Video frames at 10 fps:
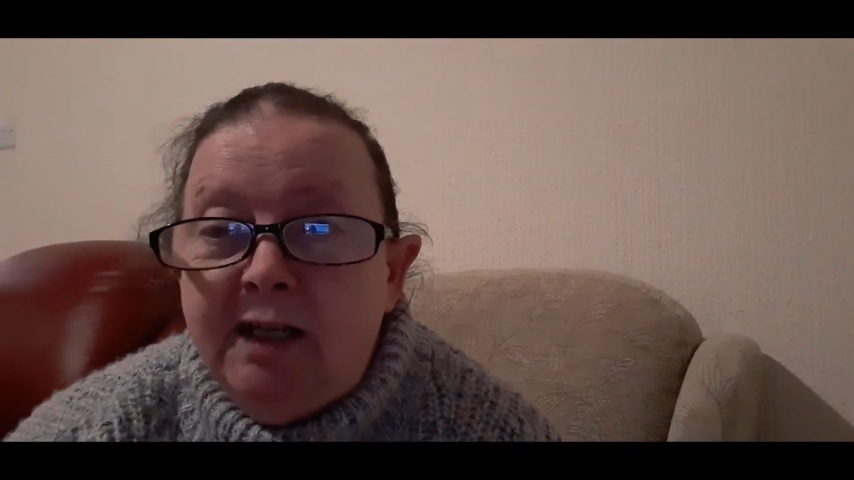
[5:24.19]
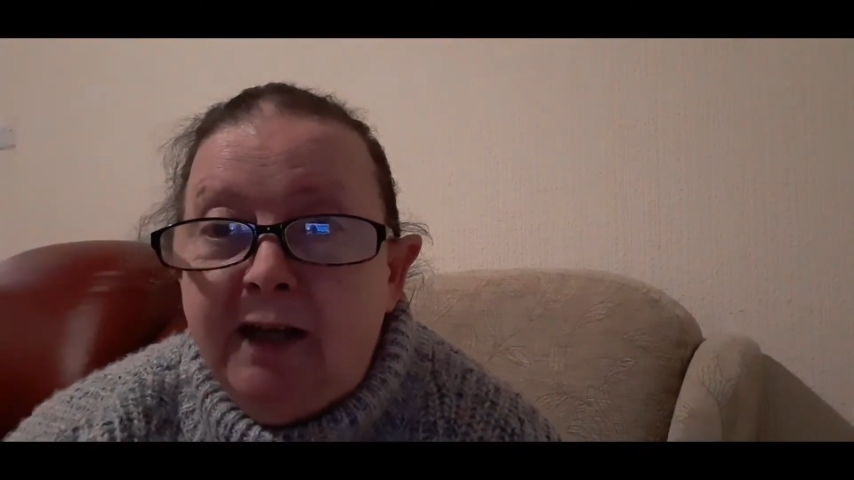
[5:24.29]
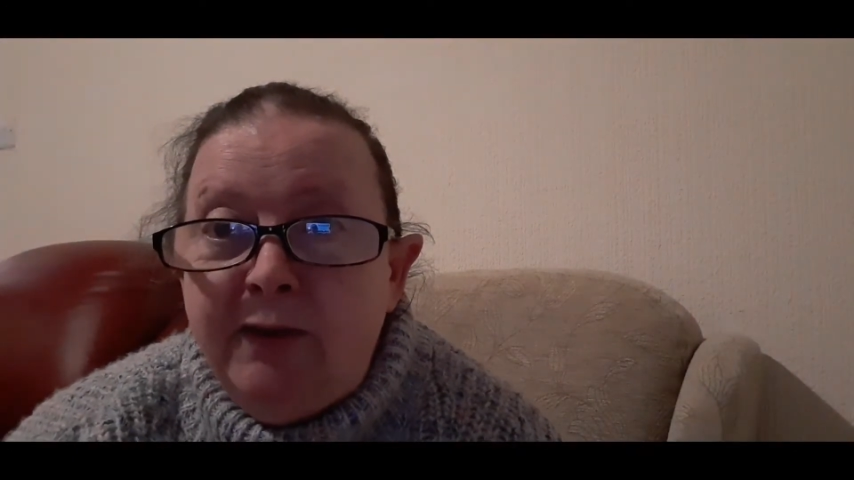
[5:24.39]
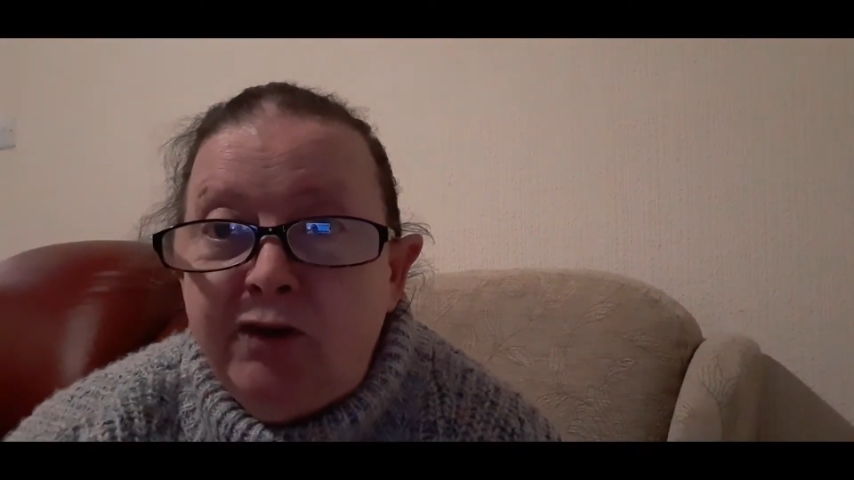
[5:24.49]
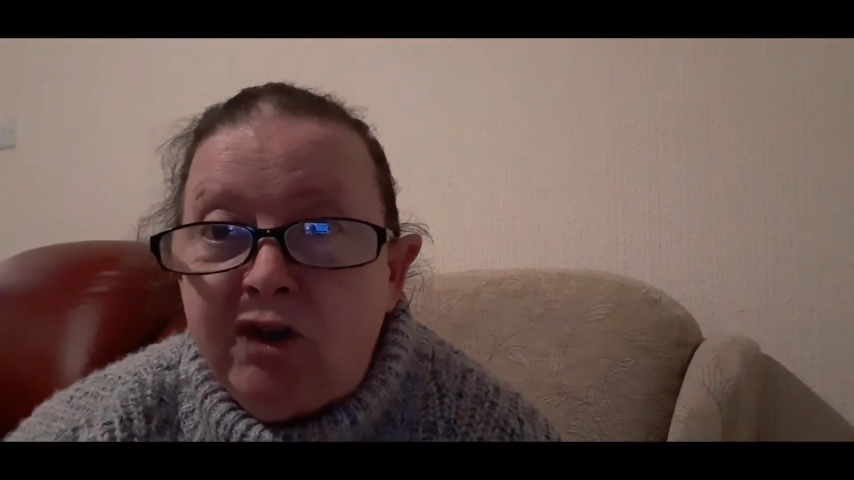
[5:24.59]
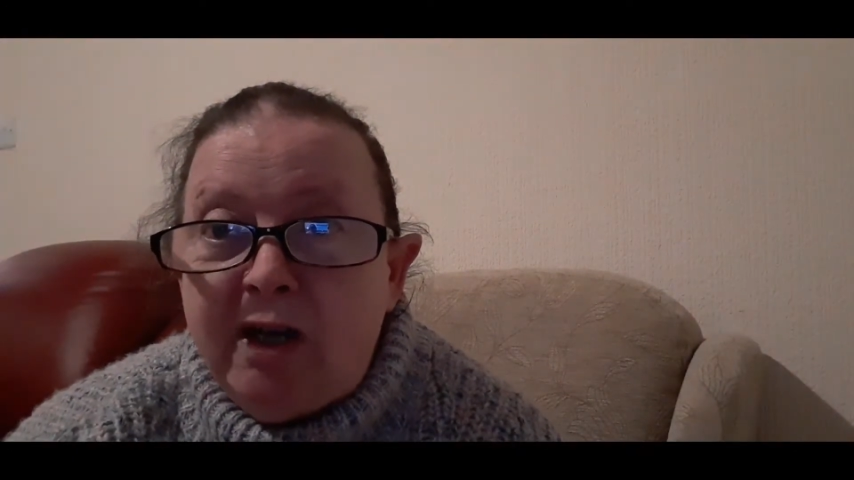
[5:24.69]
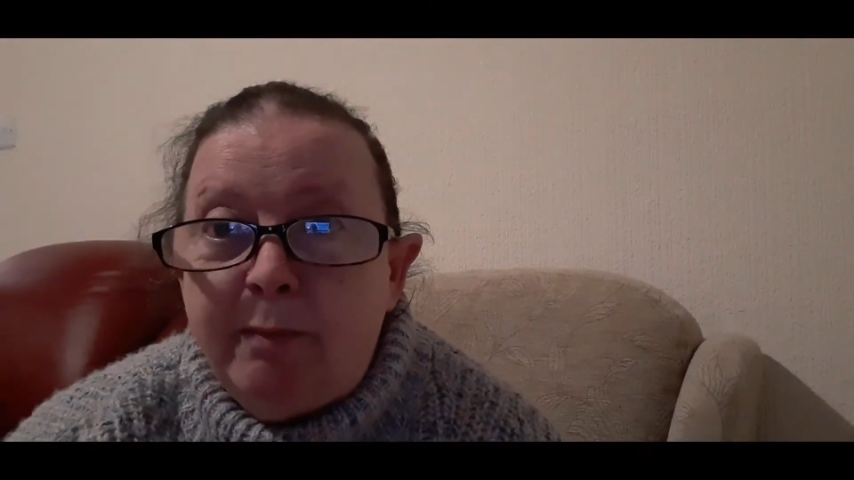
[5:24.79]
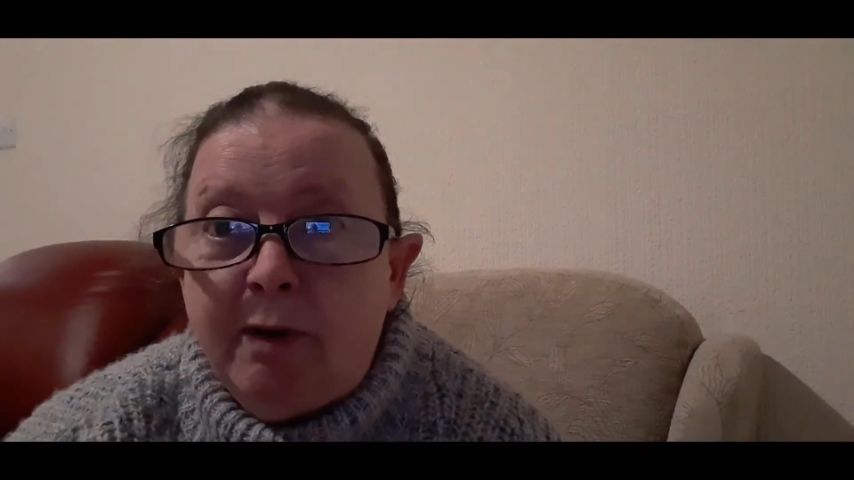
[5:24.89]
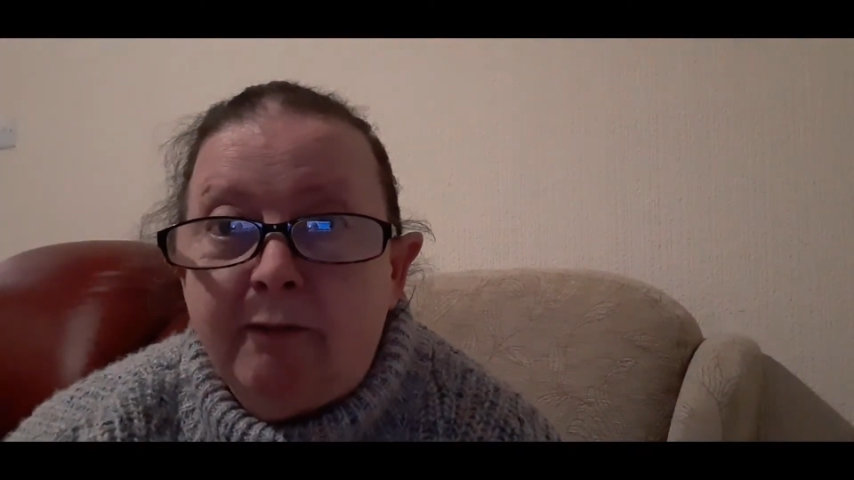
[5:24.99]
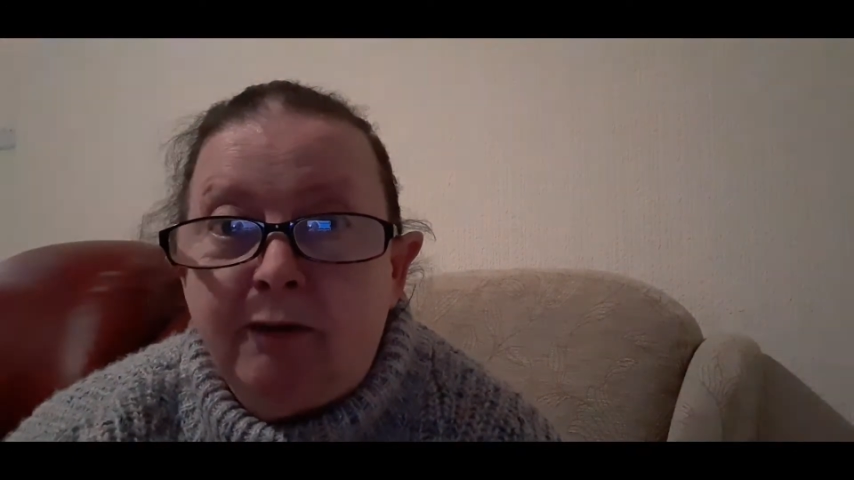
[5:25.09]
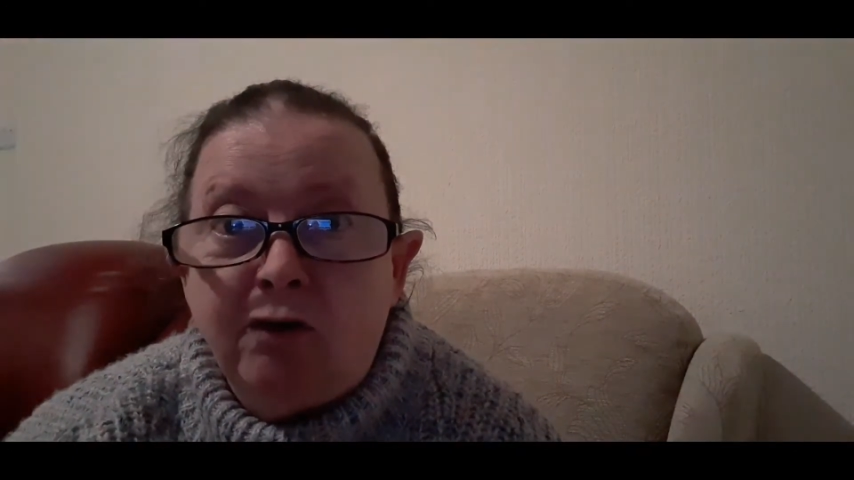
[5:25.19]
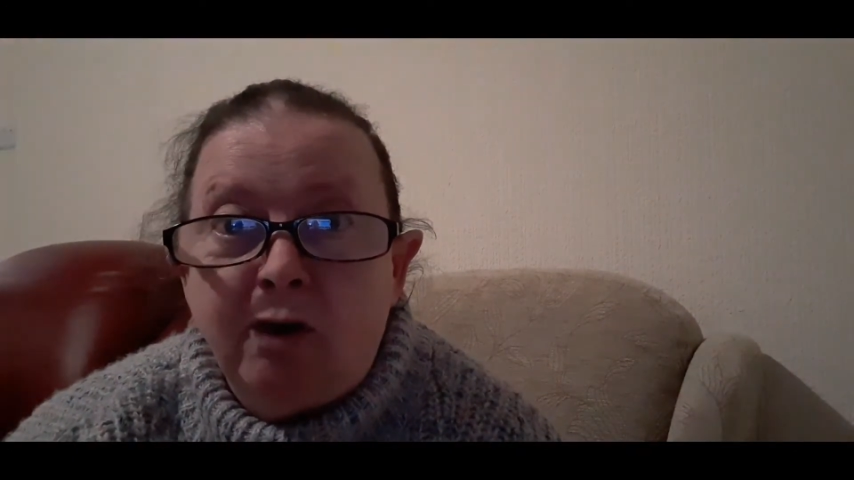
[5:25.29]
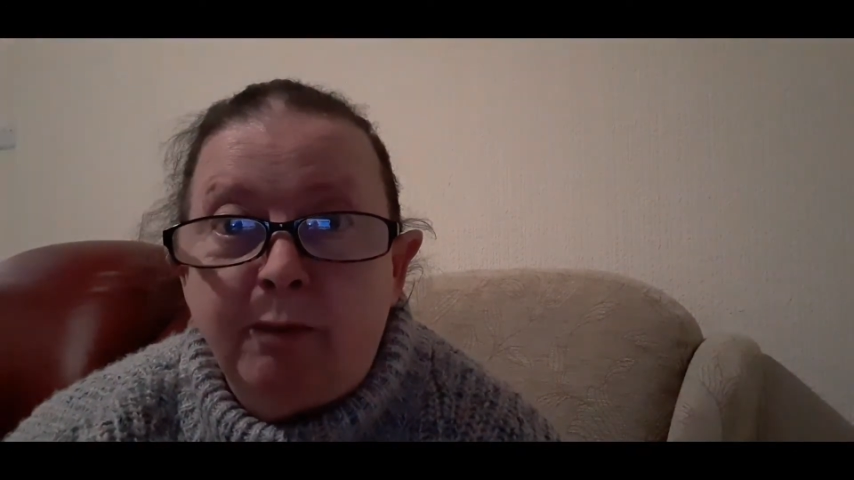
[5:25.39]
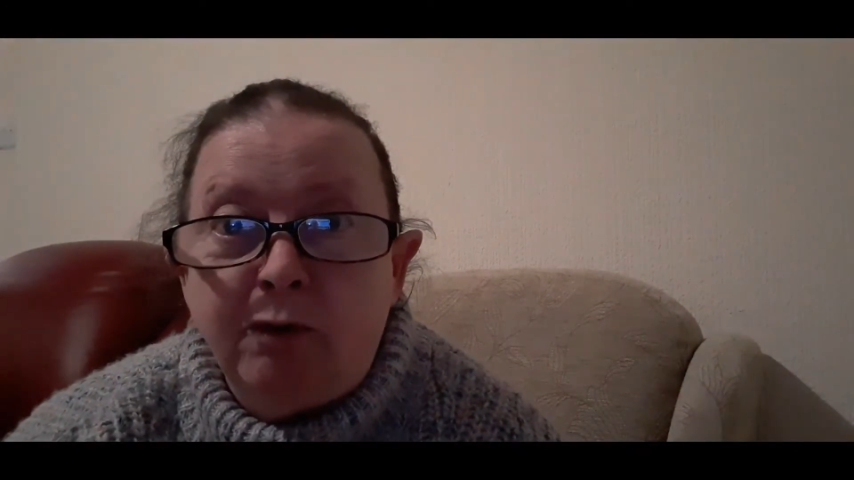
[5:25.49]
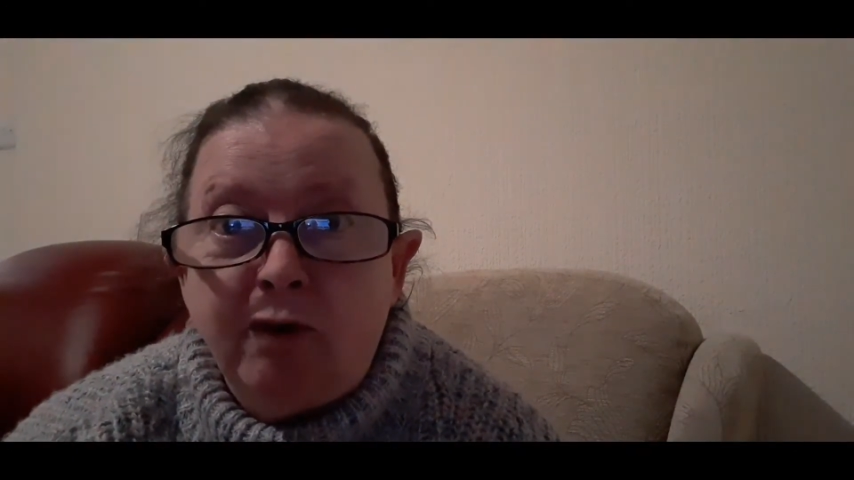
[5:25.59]
In the shape of a
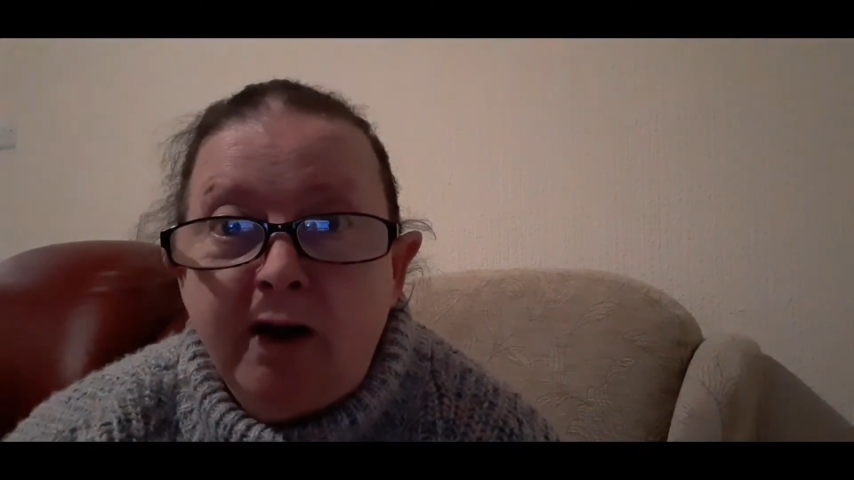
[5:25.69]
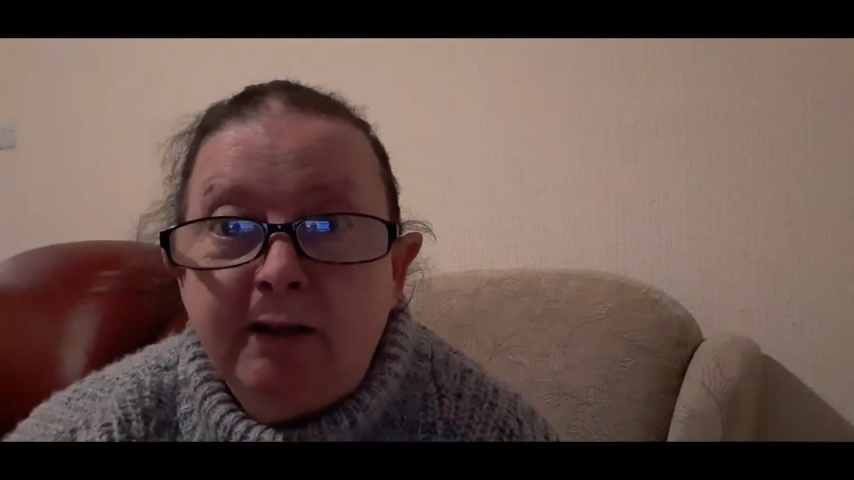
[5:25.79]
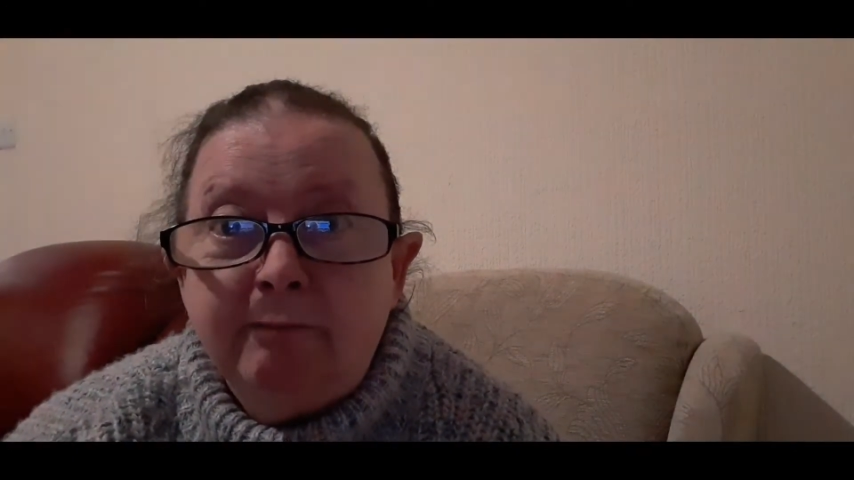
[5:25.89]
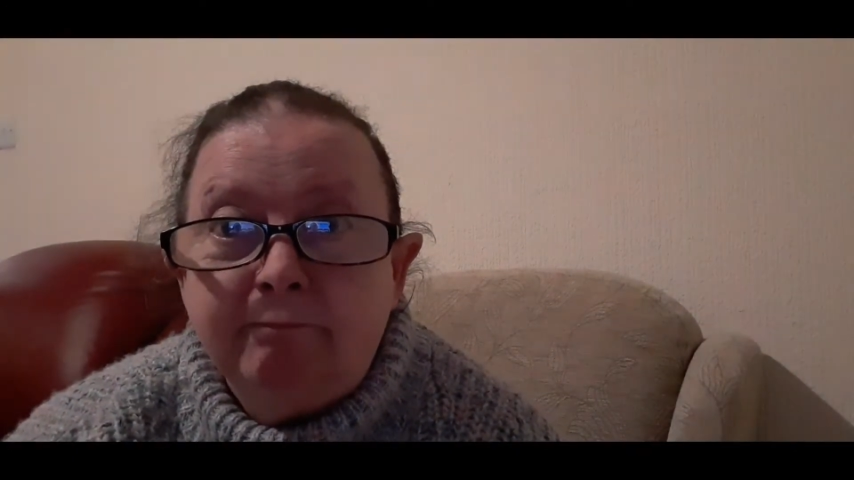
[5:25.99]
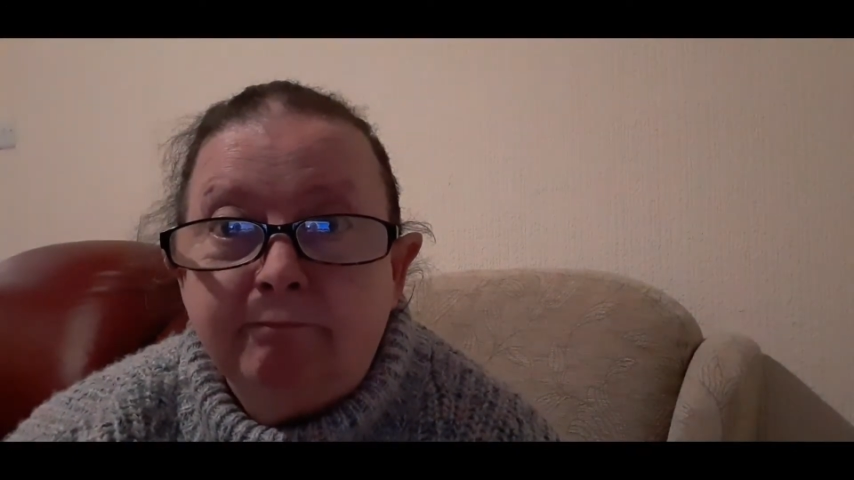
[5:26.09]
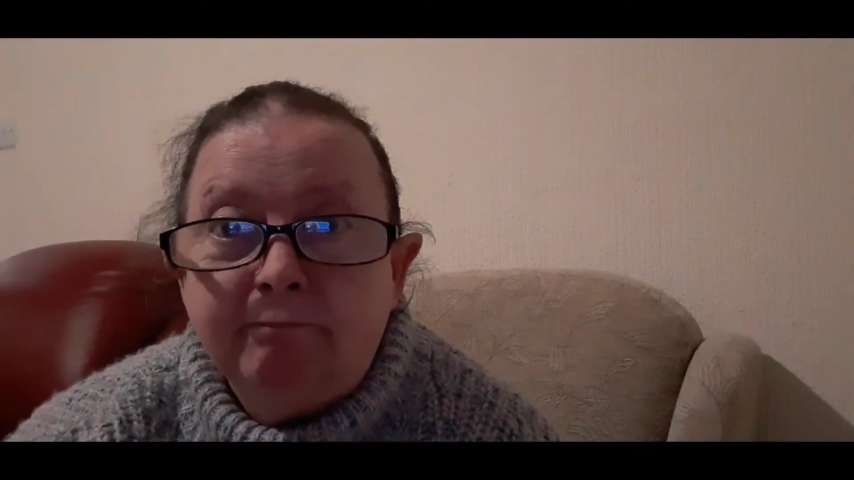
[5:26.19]
rubber ring,